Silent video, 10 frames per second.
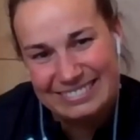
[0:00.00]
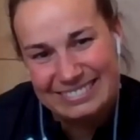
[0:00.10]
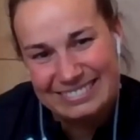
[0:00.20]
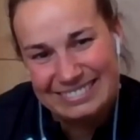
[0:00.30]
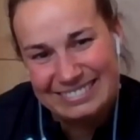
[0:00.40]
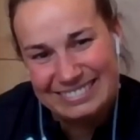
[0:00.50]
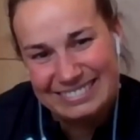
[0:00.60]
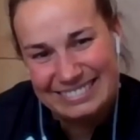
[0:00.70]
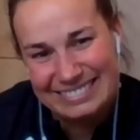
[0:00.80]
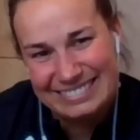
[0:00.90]

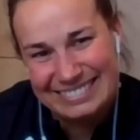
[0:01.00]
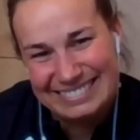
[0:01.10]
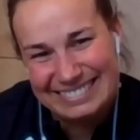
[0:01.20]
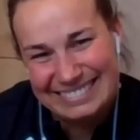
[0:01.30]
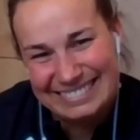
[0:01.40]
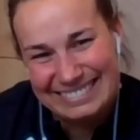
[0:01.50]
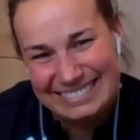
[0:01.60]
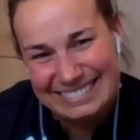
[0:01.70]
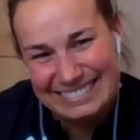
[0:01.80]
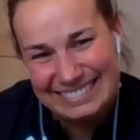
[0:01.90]

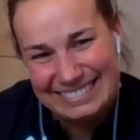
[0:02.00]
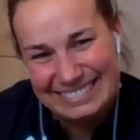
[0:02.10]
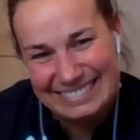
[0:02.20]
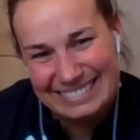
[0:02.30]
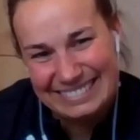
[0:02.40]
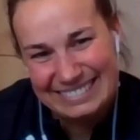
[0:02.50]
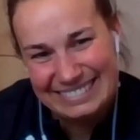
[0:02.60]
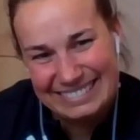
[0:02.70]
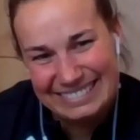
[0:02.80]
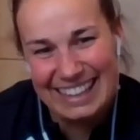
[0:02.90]

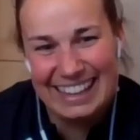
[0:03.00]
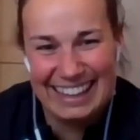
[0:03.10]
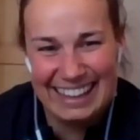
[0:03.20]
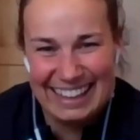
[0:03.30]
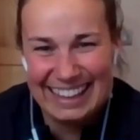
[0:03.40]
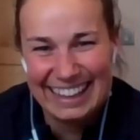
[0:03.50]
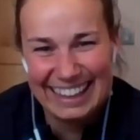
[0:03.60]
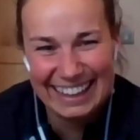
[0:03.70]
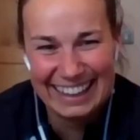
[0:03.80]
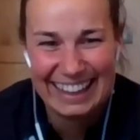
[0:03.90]
No words are spoken by the person on screen.